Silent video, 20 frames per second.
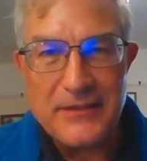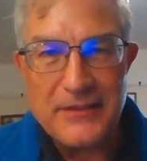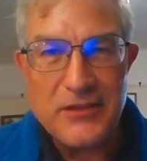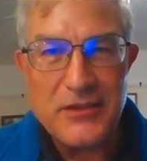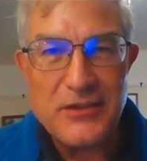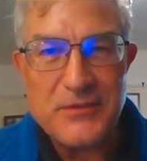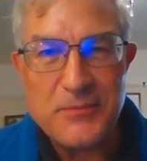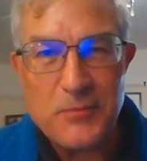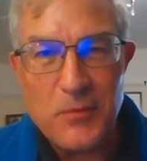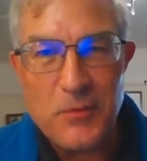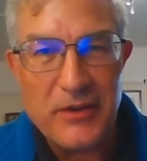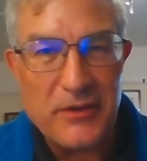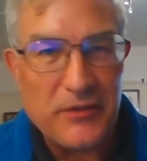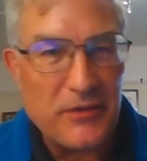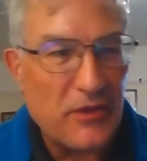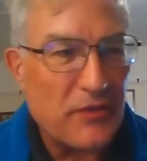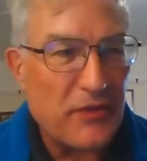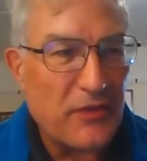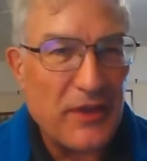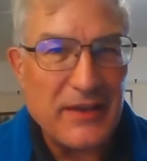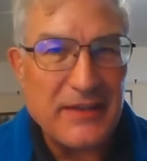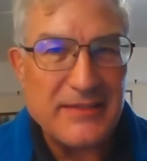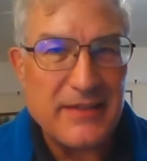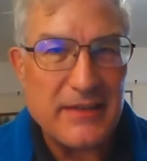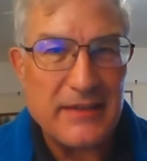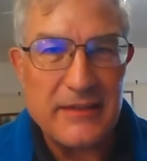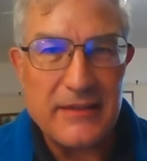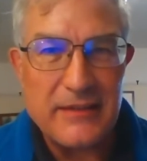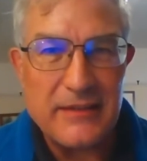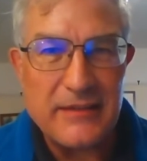Just one of the things
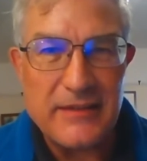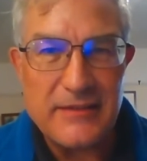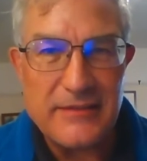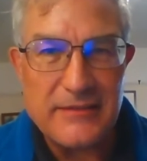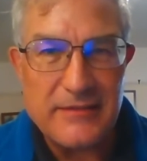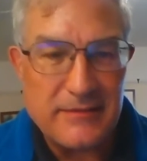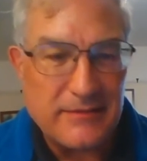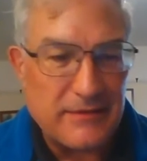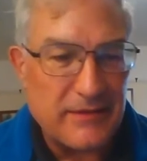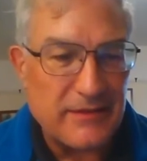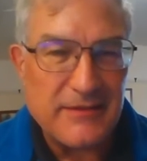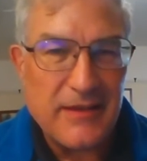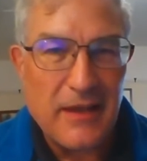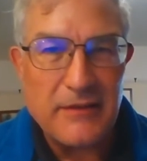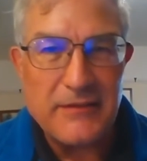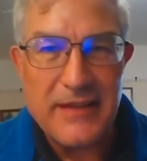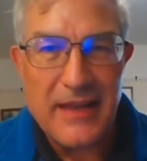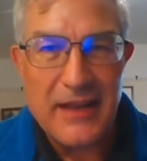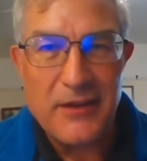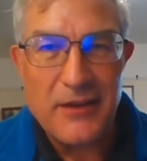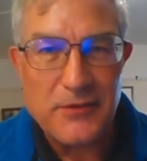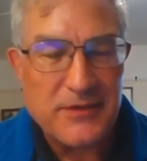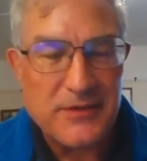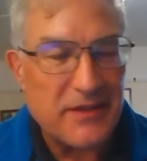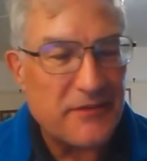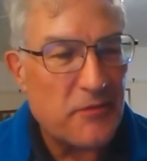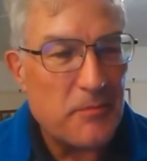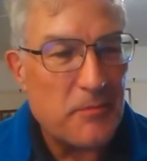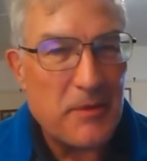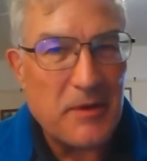that there's no decals
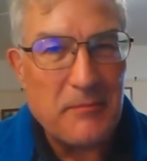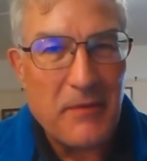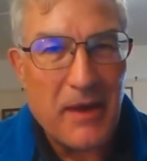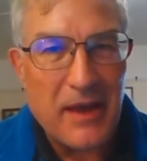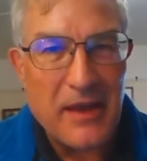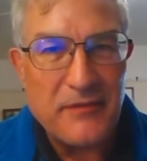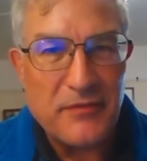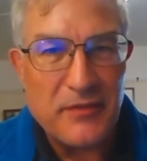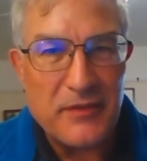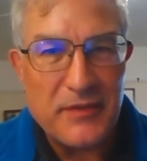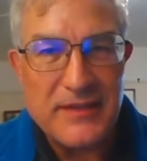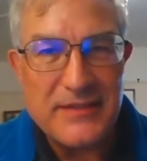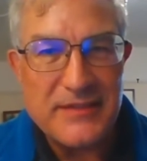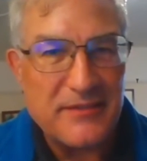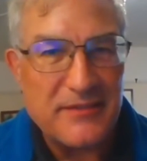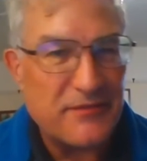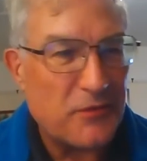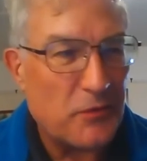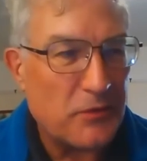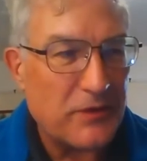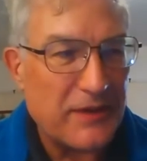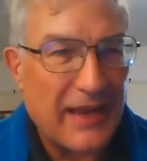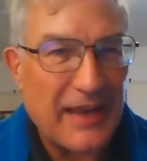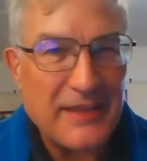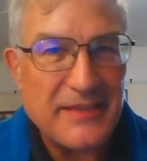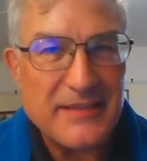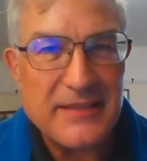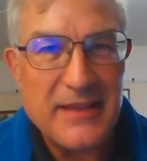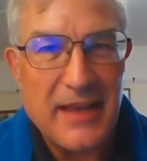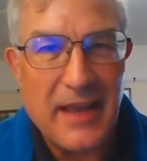ever been made for this in
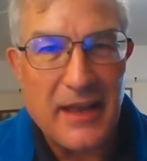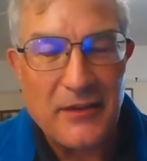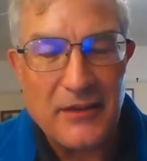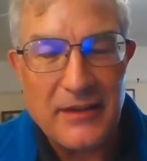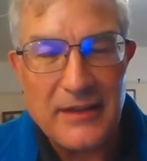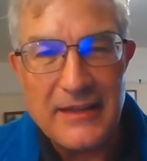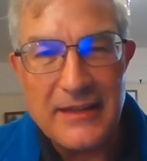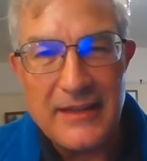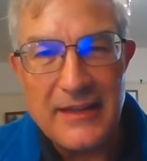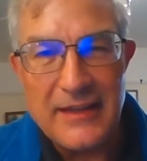48 scale.